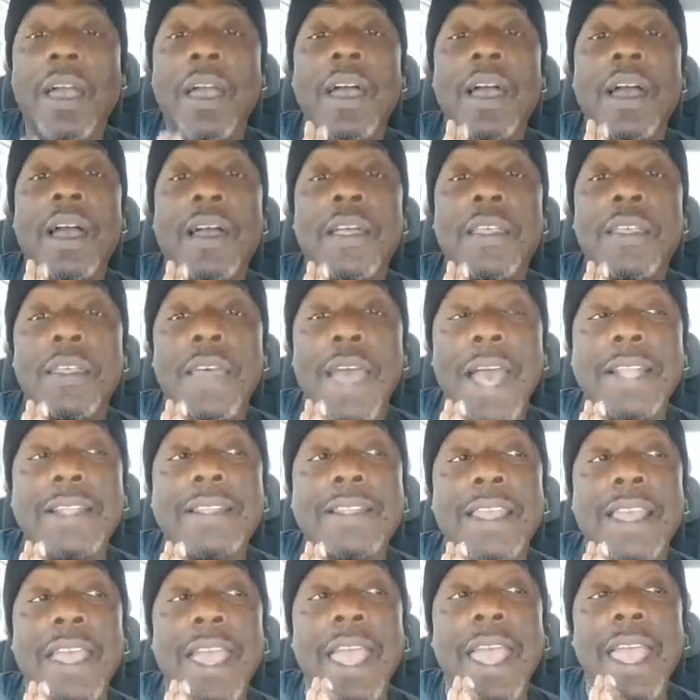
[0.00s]
that
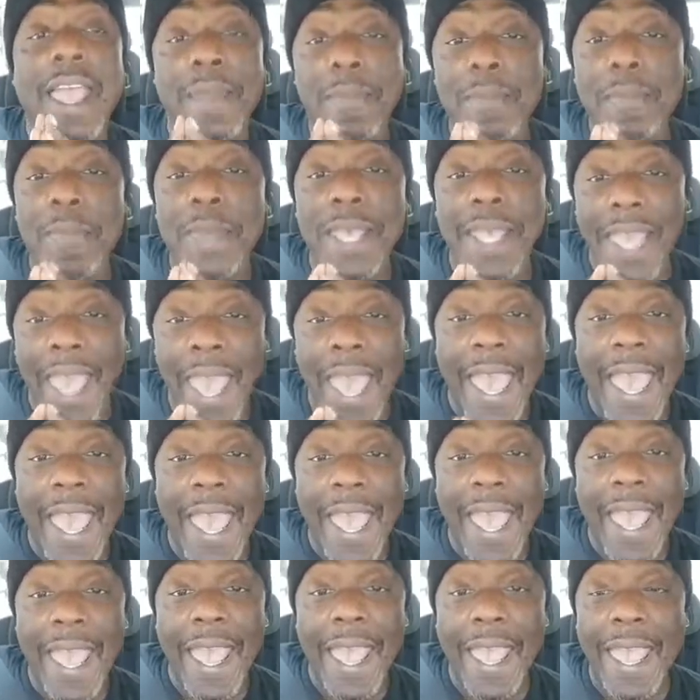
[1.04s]
the
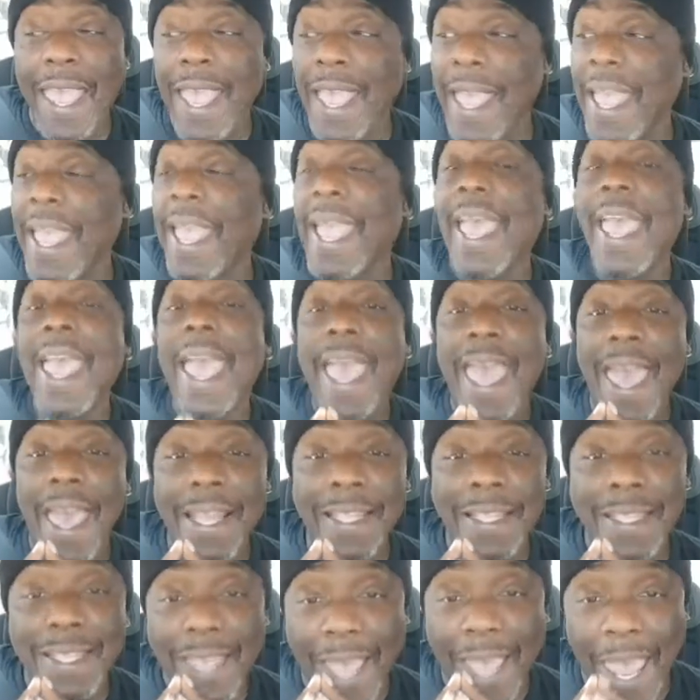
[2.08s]
NBA
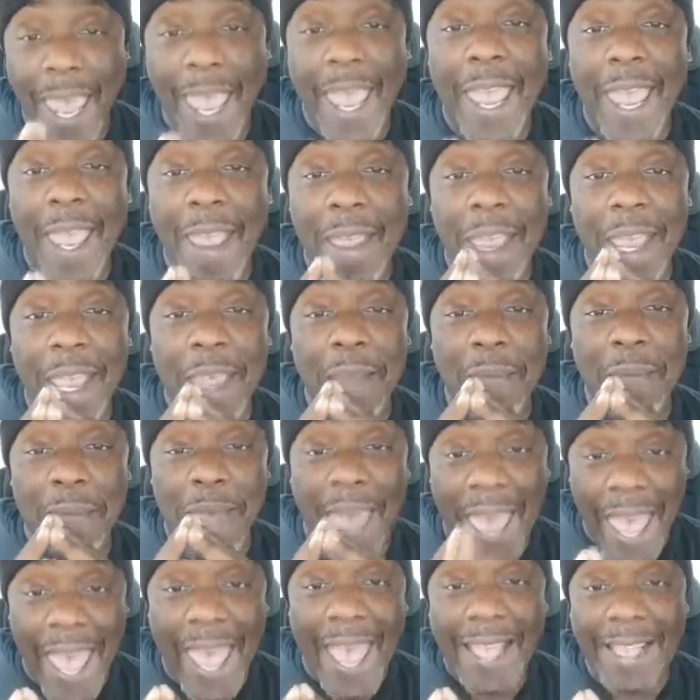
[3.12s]
had came
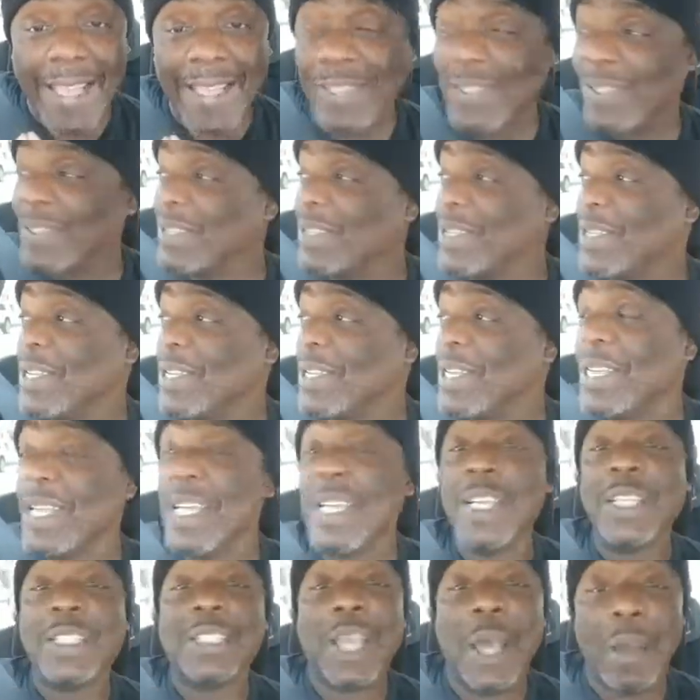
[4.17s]
back
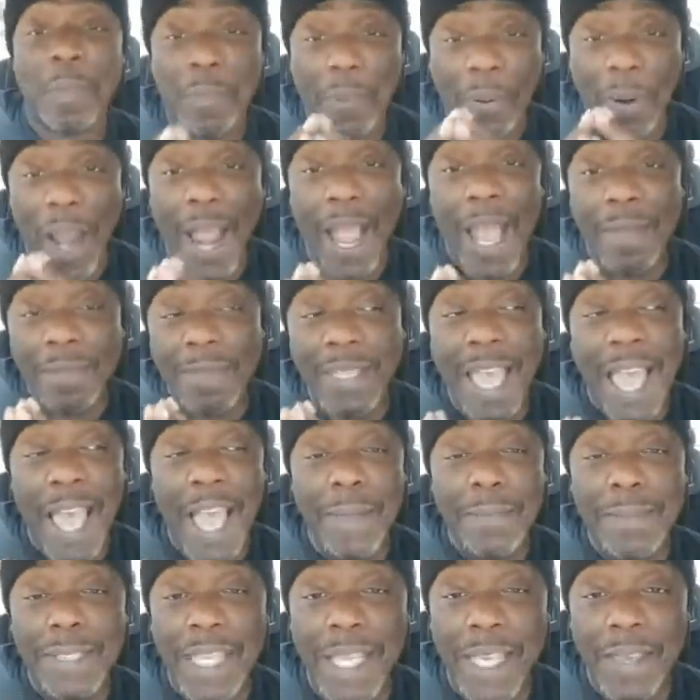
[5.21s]
to
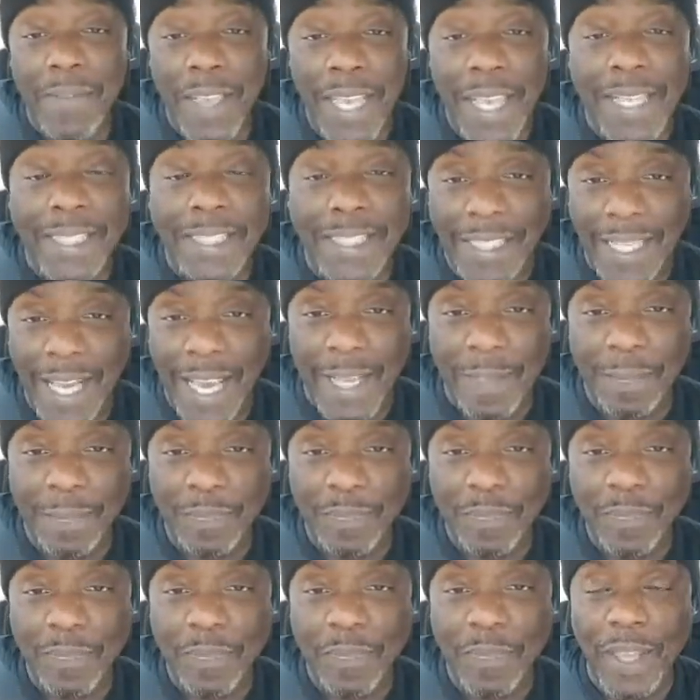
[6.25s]
primetime TV and shit.
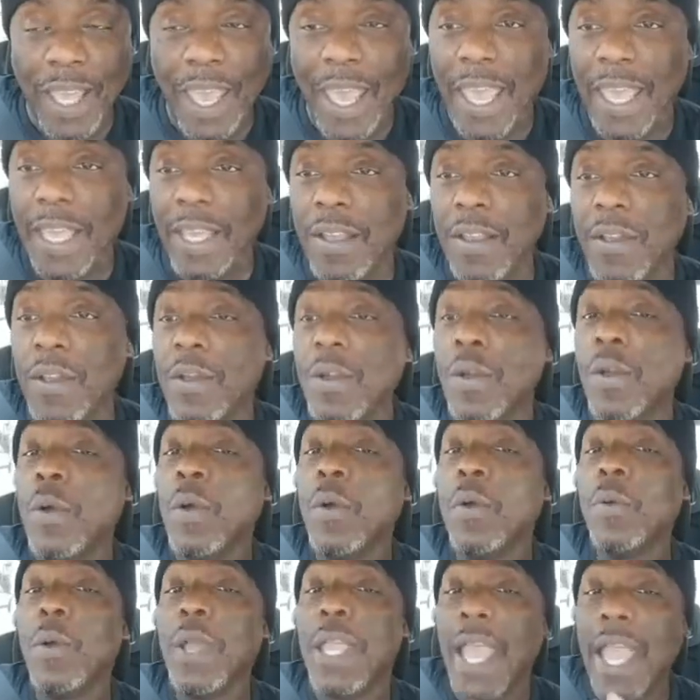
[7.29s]
Okay,
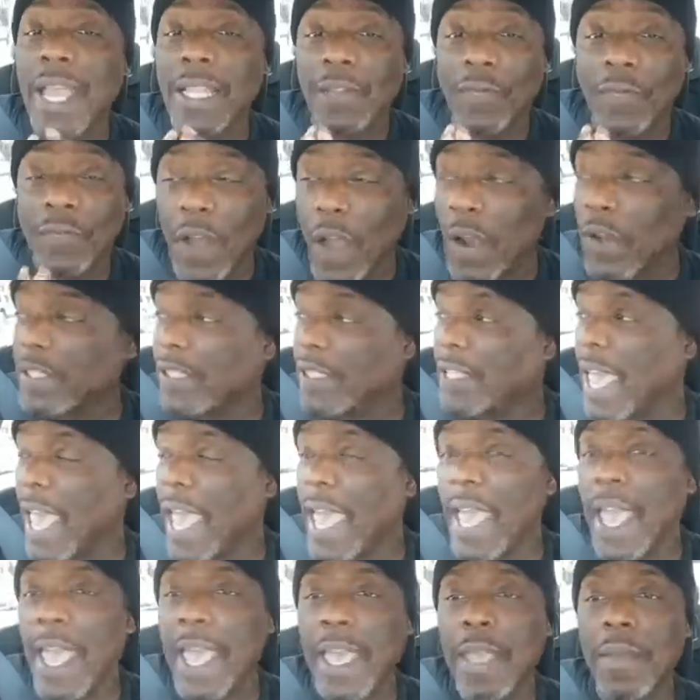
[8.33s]
we had the first
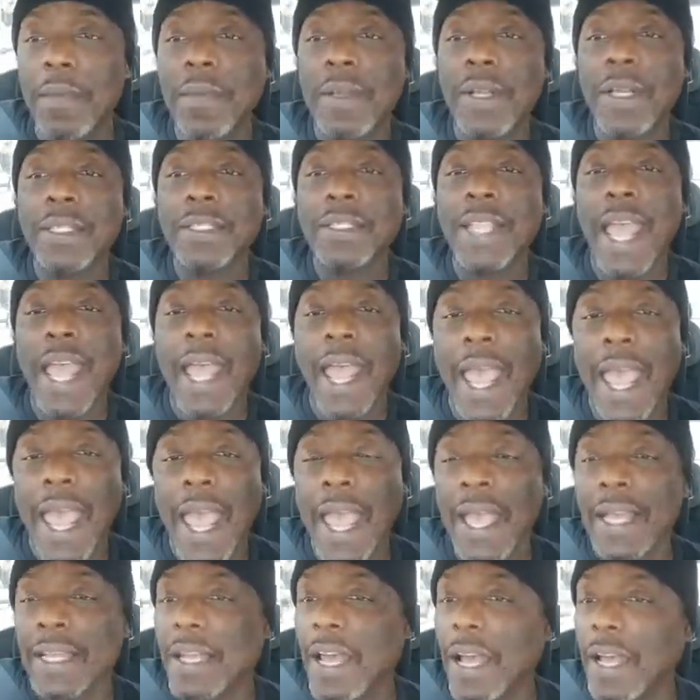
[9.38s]
game that
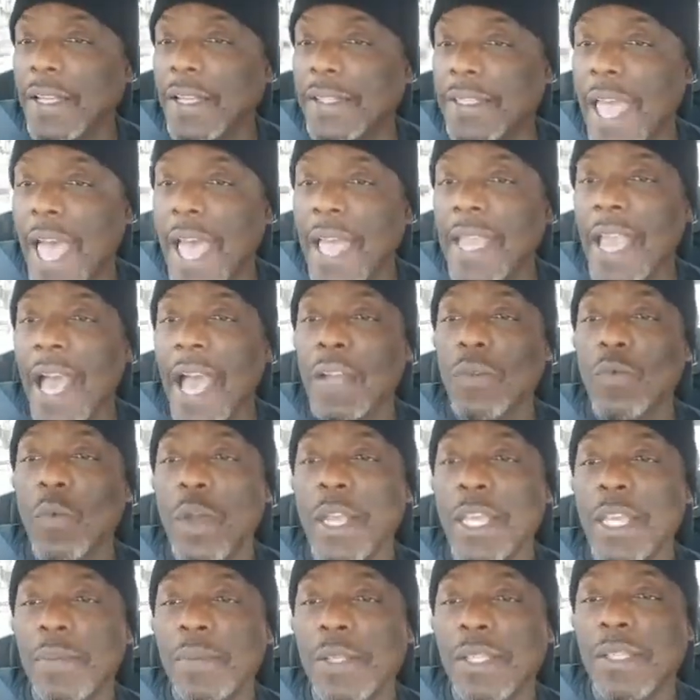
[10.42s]
had Zion
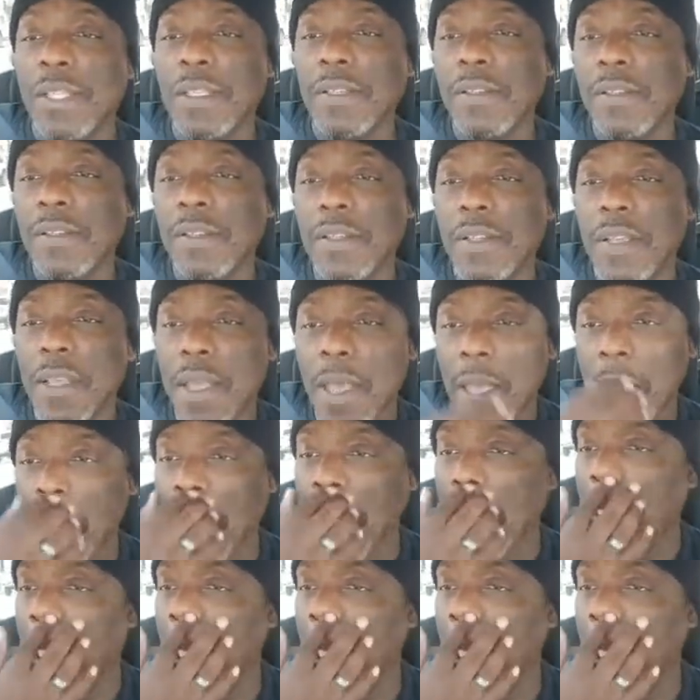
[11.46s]
Williamson and